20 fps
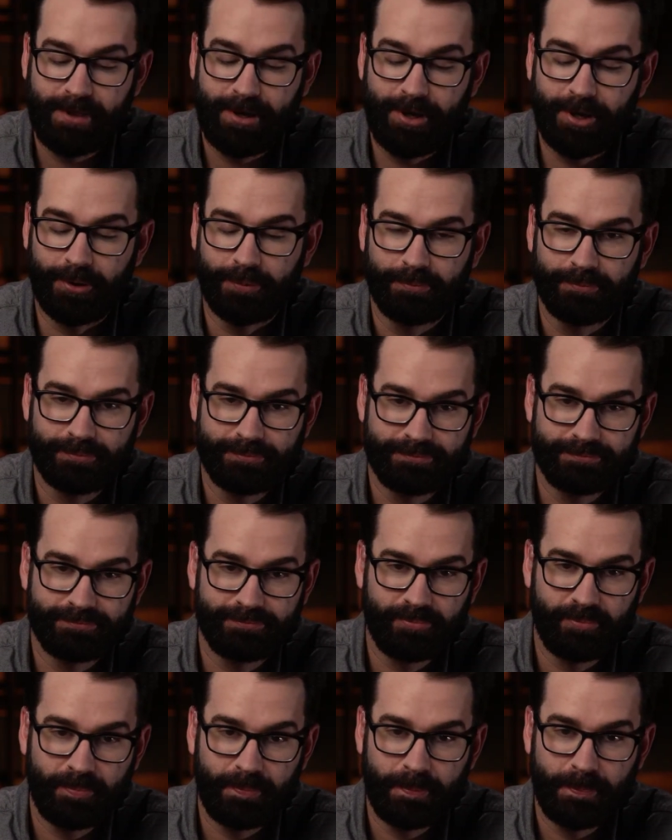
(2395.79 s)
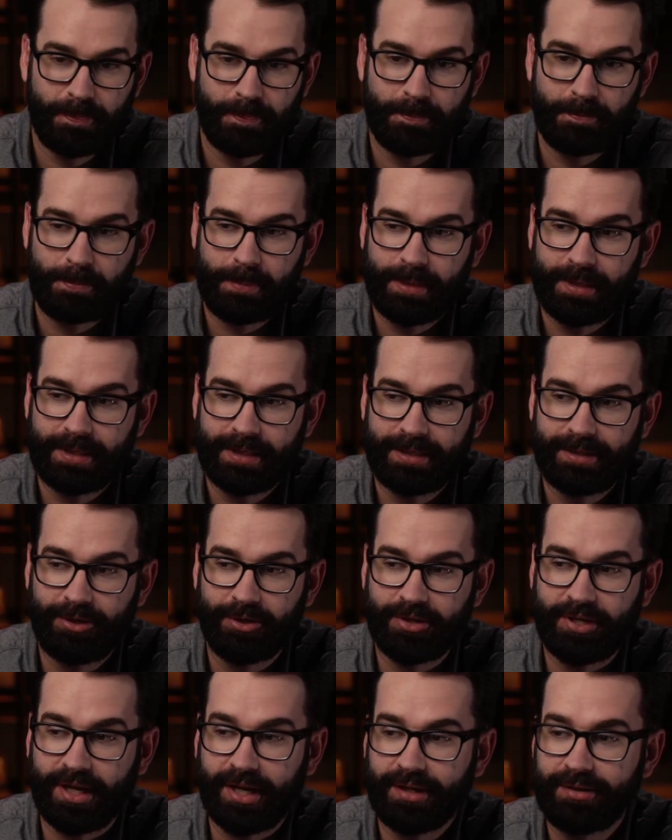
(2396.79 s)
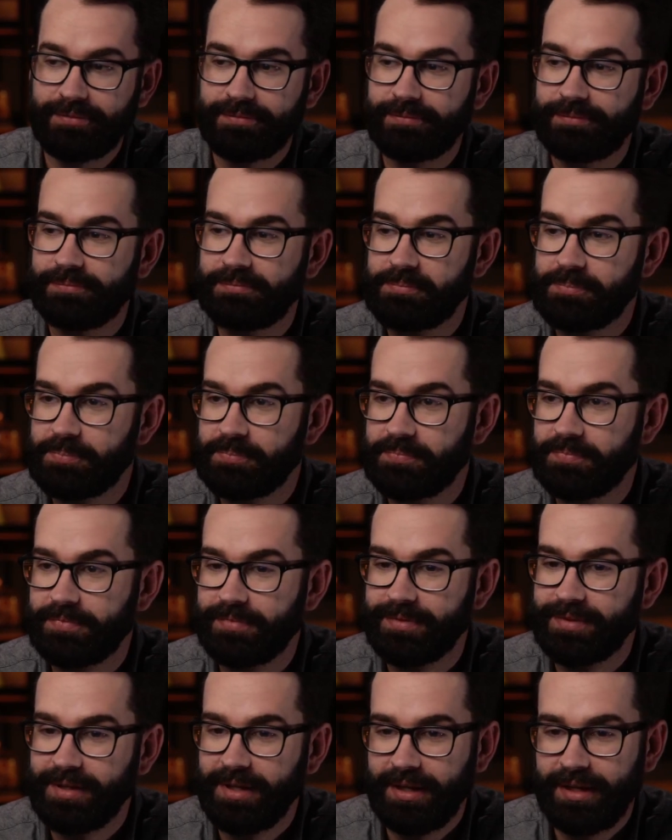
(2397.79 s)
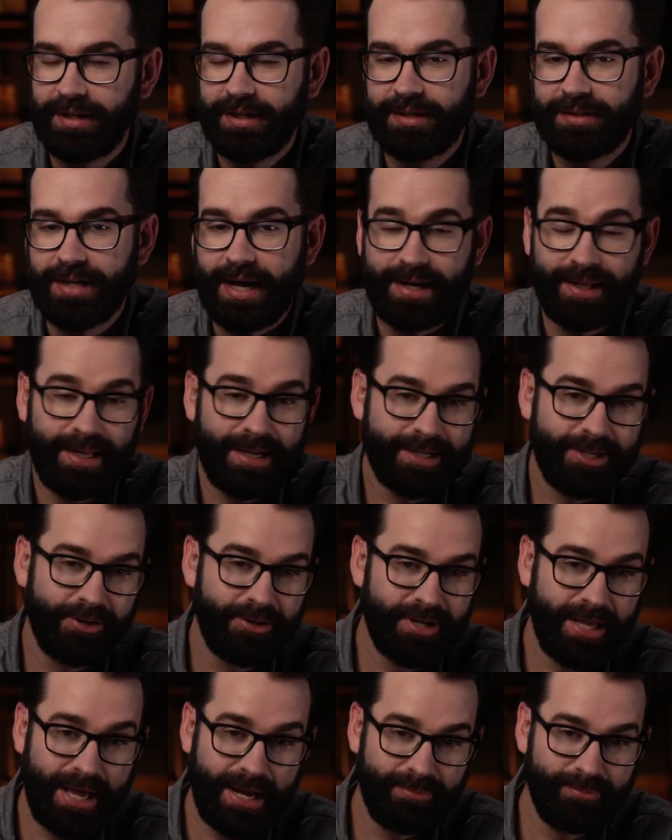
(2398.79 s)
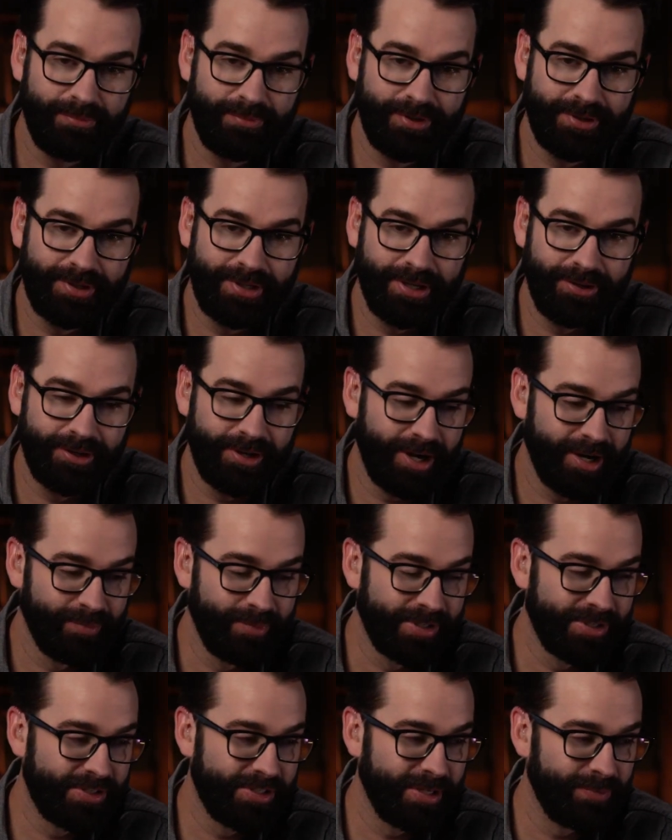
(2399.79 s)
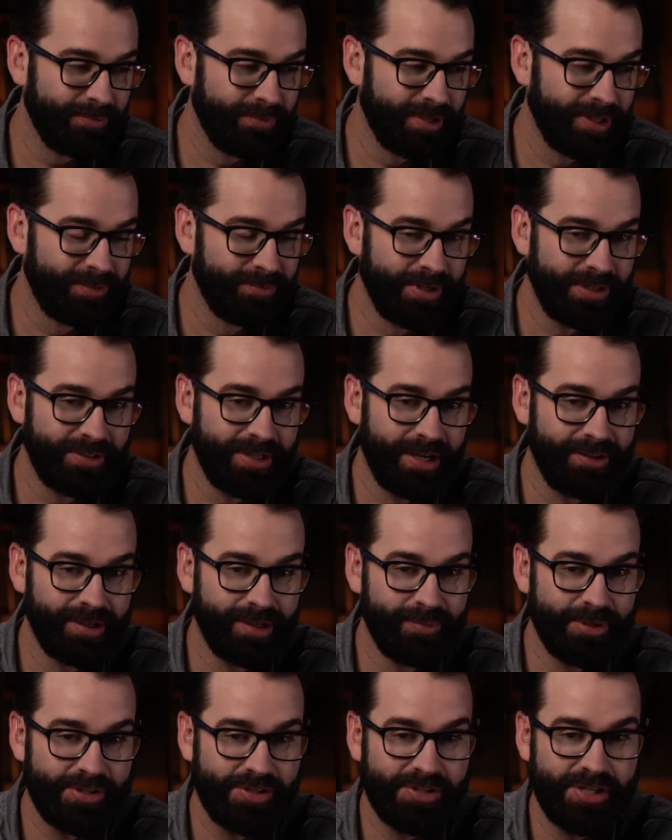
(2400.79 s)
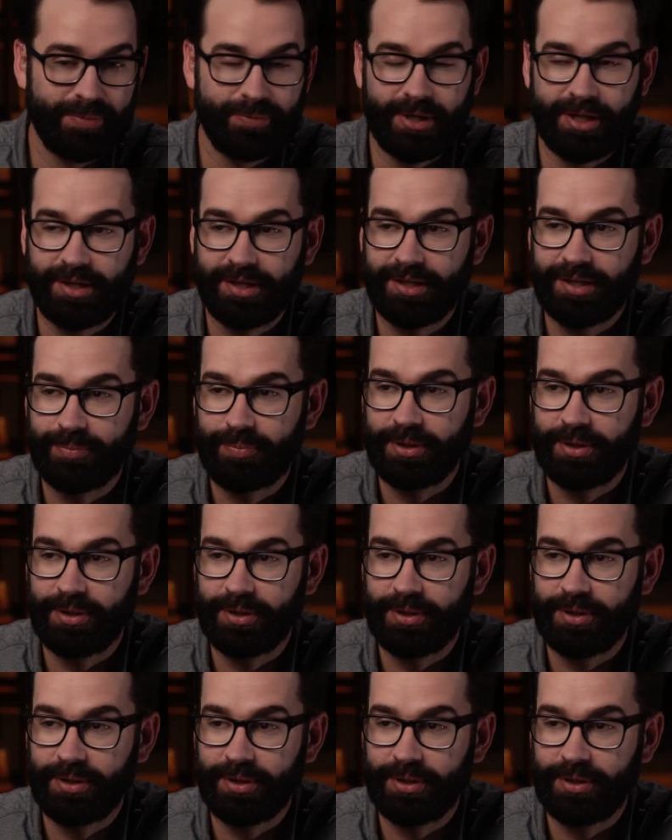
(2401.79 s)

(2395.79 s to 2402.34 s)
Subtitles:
Oh. Okay. Not a lot going on in Mississippi, down there in Mississippi, it